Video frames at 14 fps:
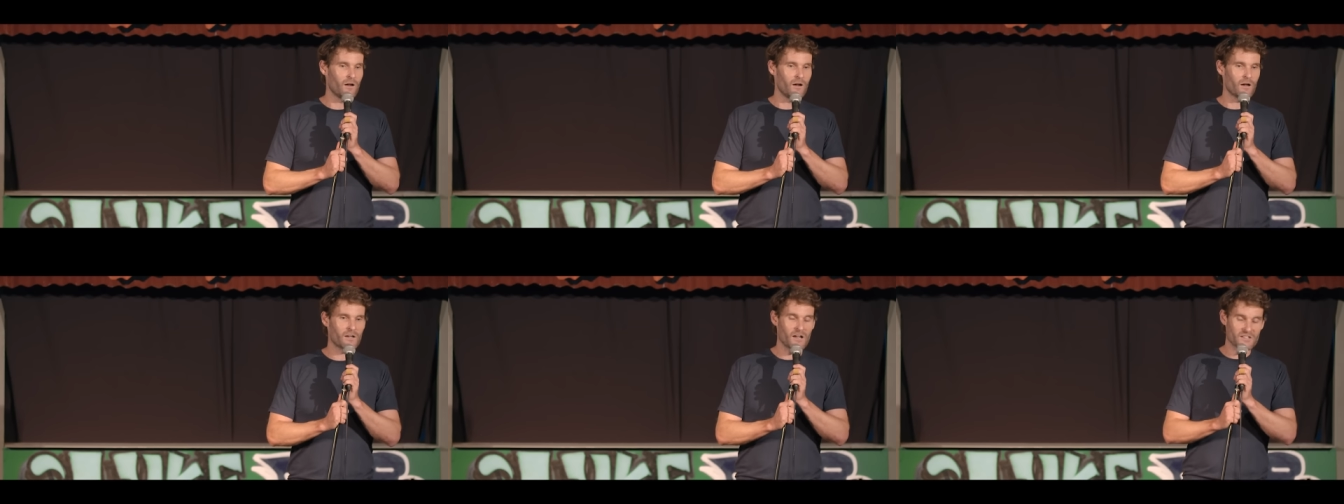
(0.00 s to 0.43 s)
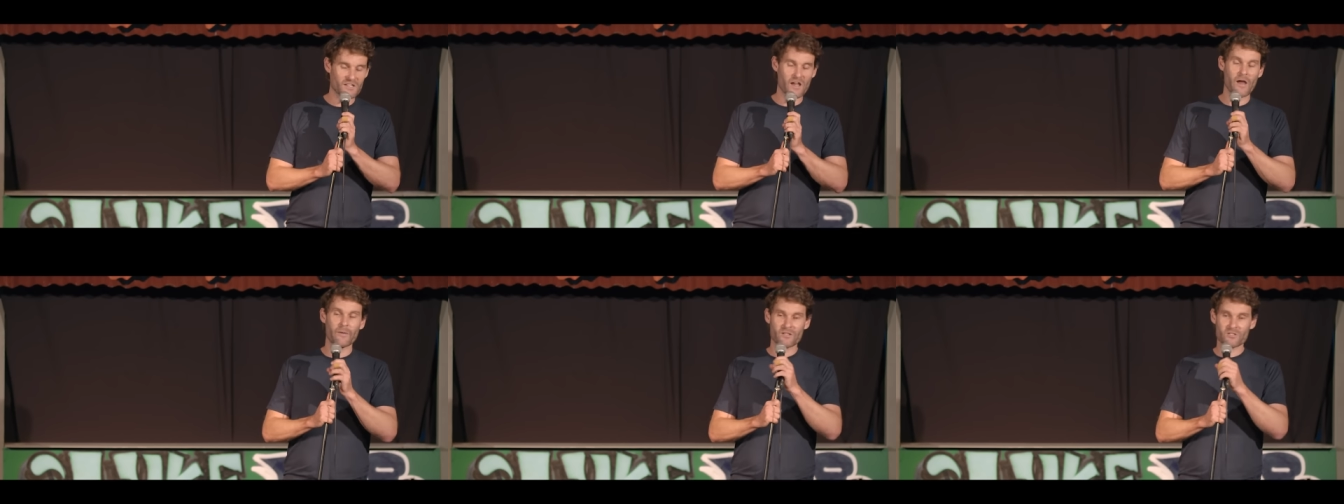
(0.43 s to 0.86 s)
I can't tell
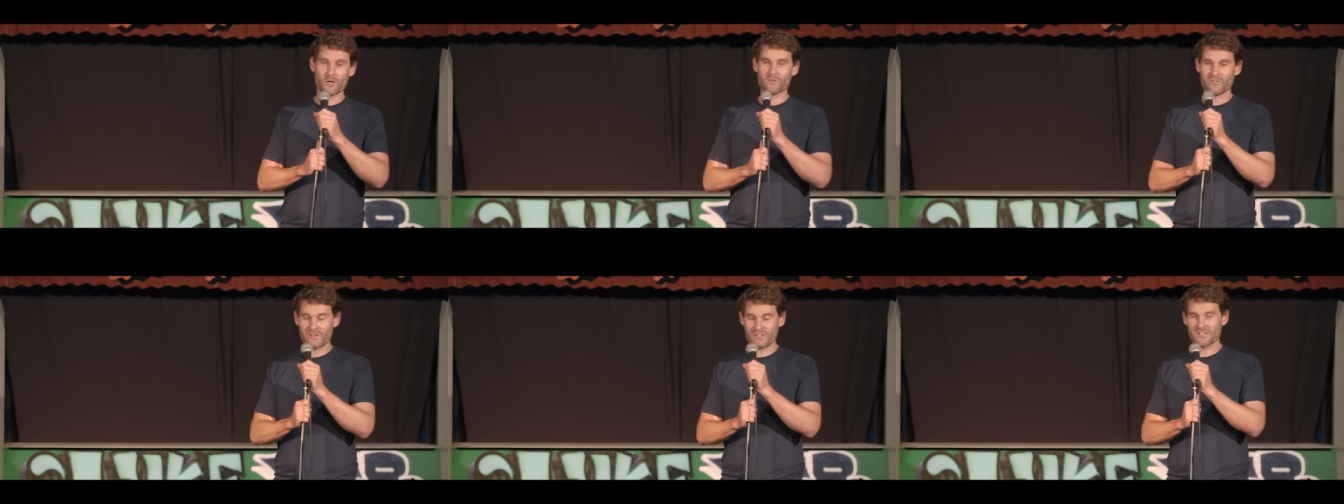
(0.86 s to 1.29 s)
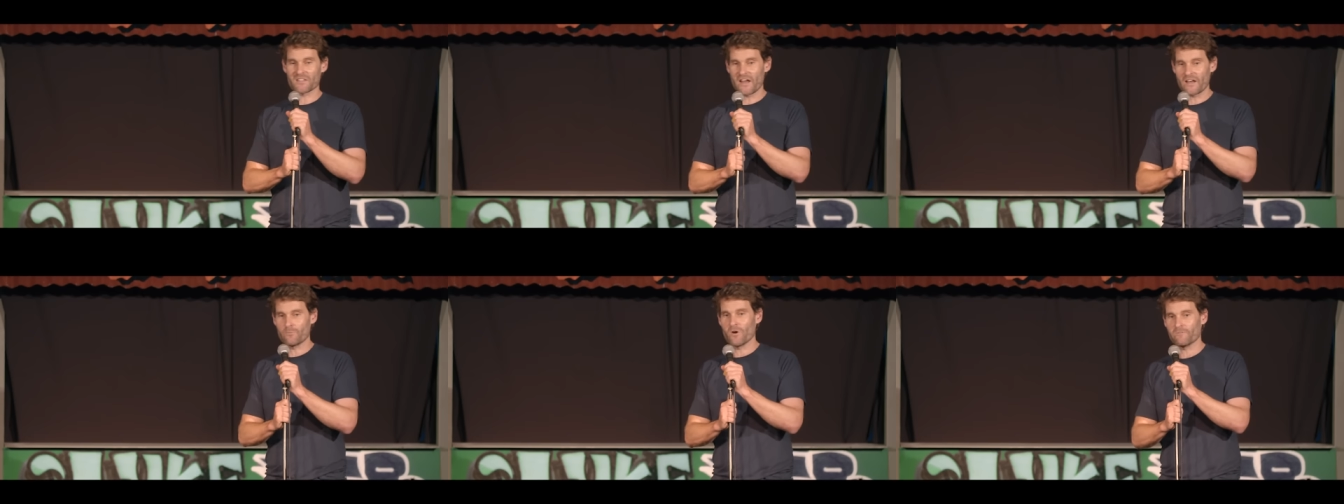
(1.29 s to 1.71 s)
you how many times I've had to
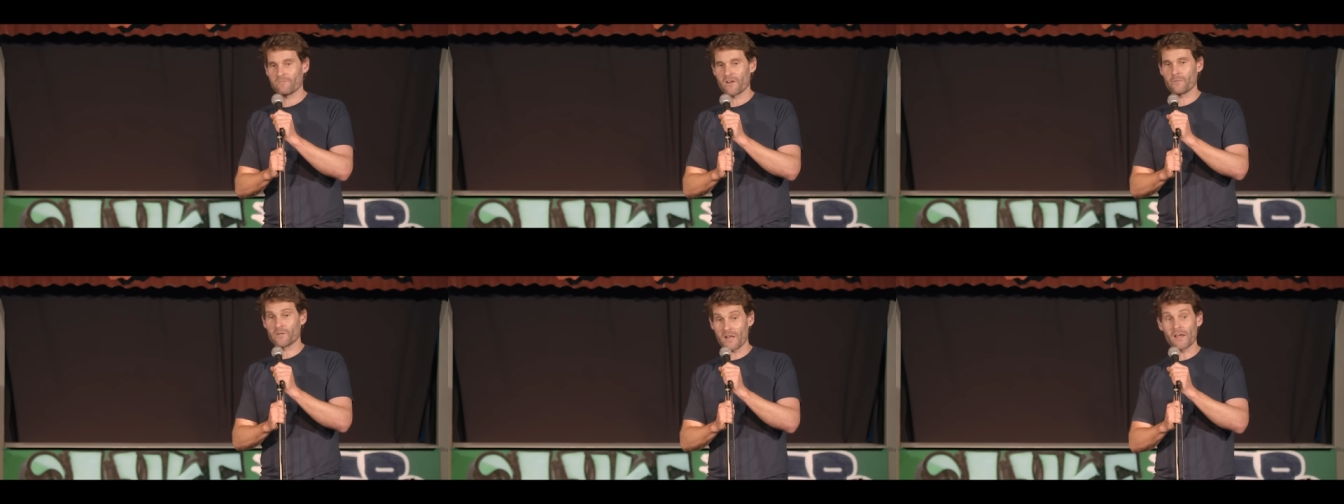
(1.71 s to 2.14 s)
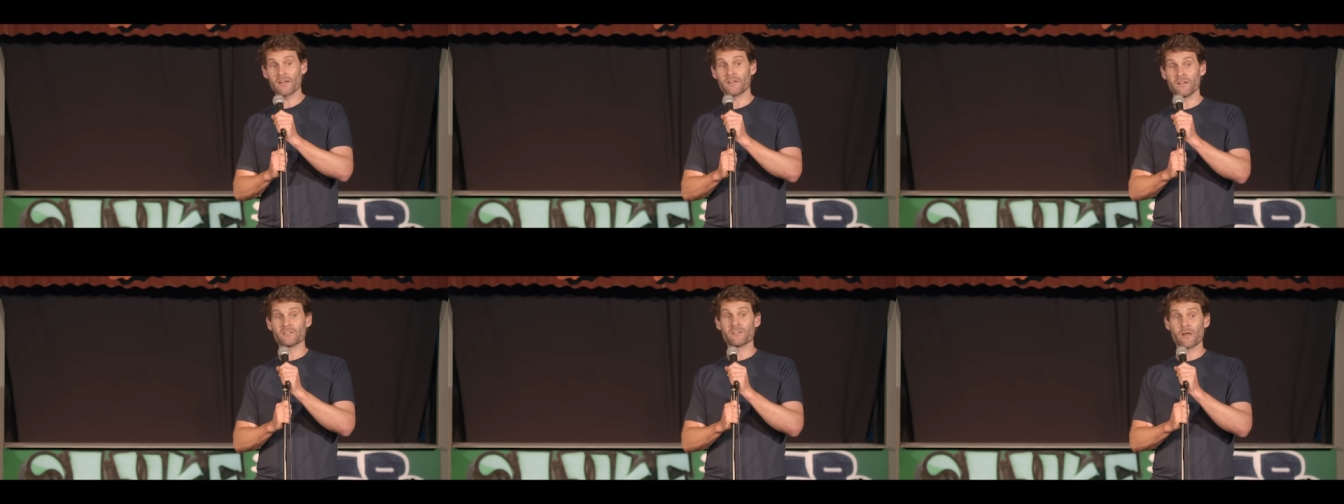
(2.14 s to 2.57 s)
say to my family, "Hey
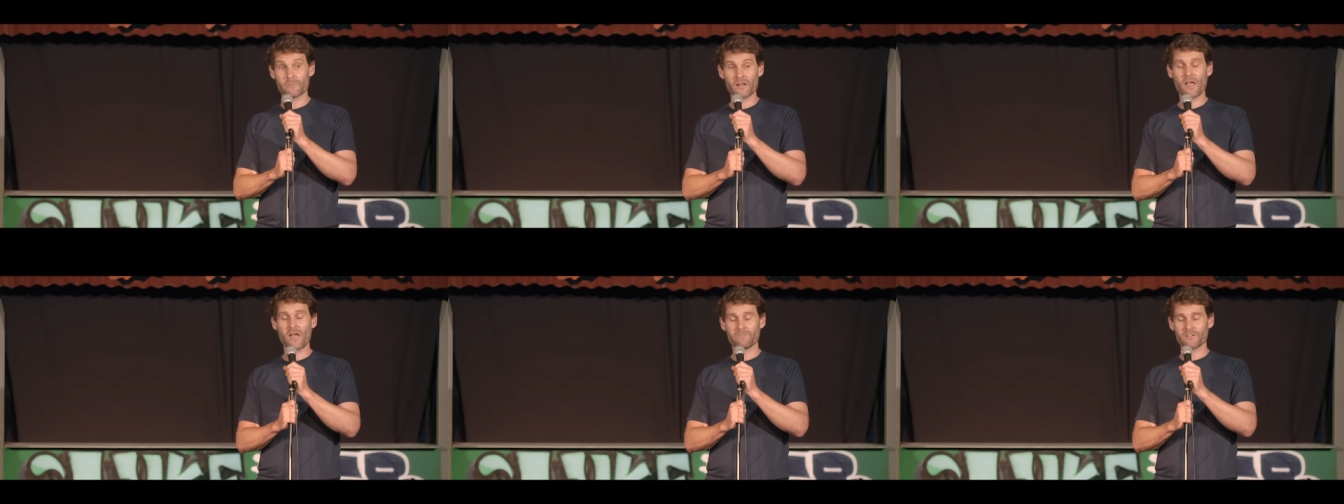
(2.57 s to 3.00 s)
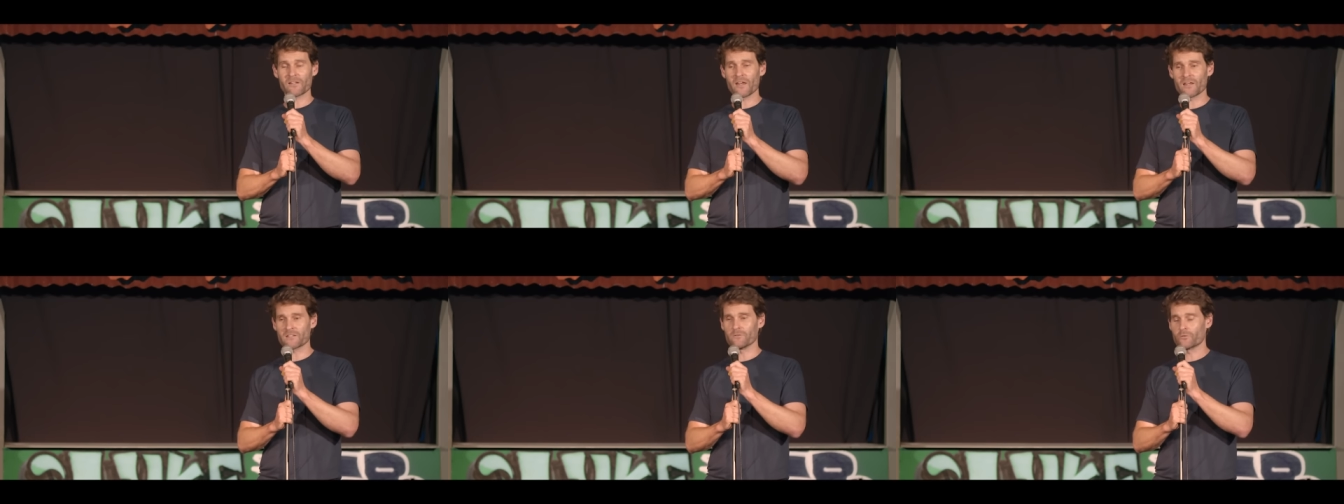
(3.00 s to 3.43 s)
kids, I'm going to have to
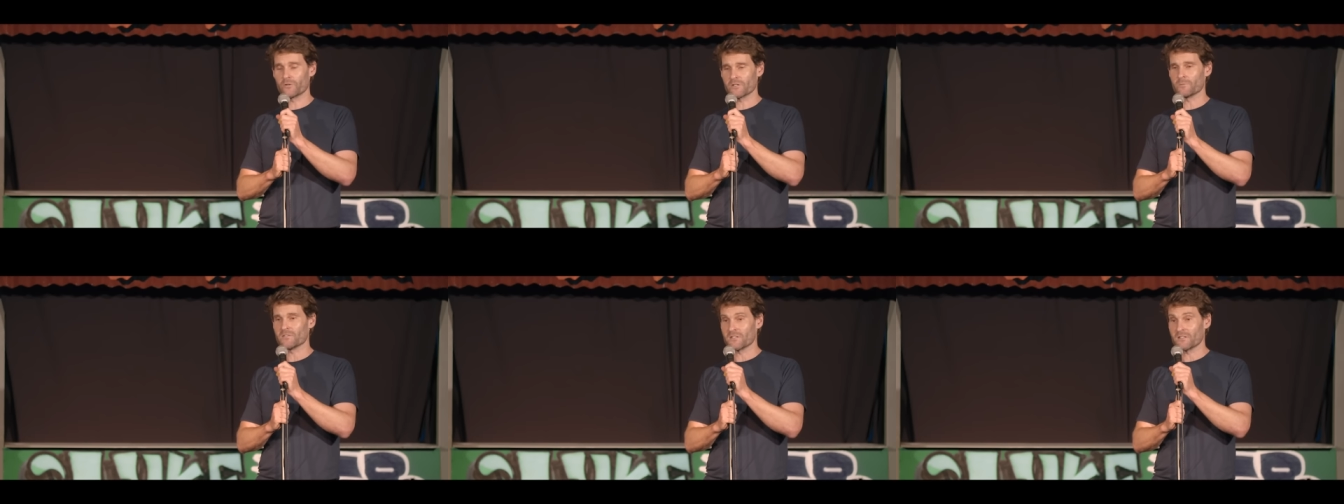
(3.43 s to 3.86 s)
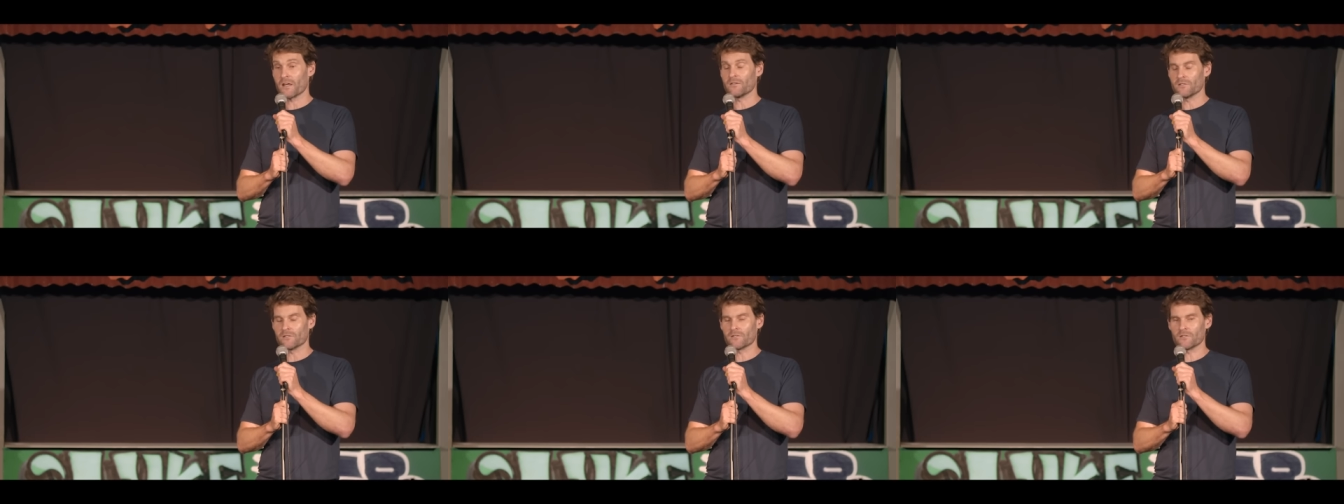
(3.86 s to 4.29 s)
cancel Christmas
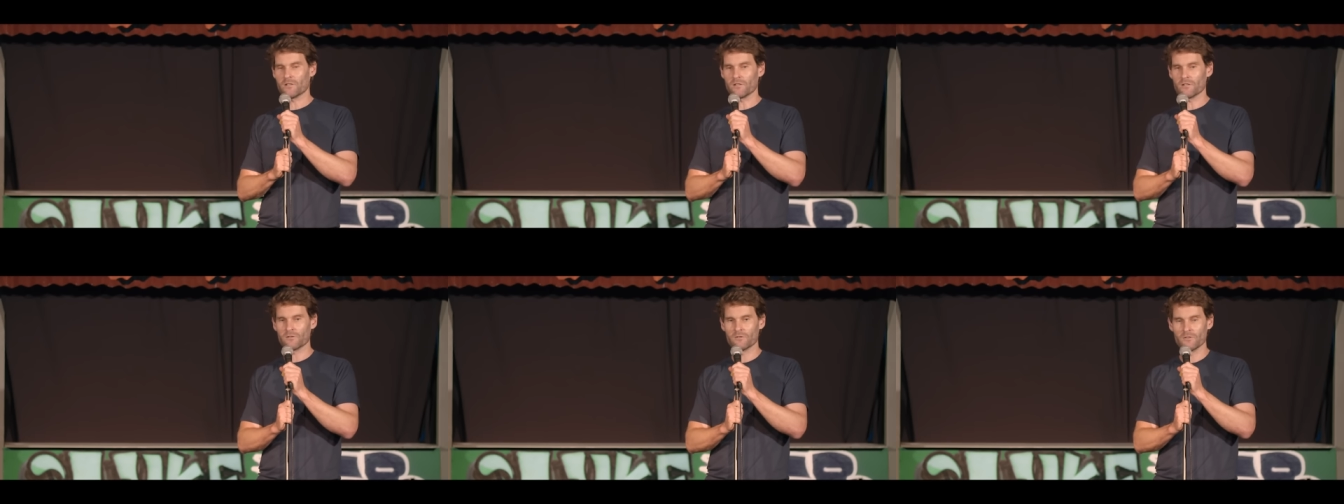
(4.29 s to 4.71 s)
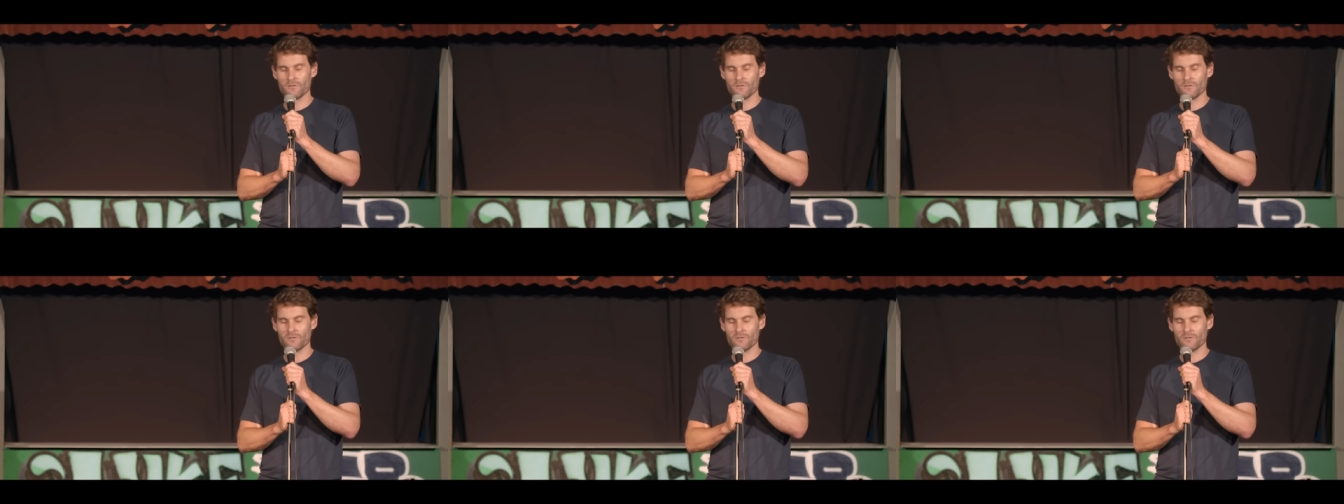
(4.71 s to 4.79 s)
again this year,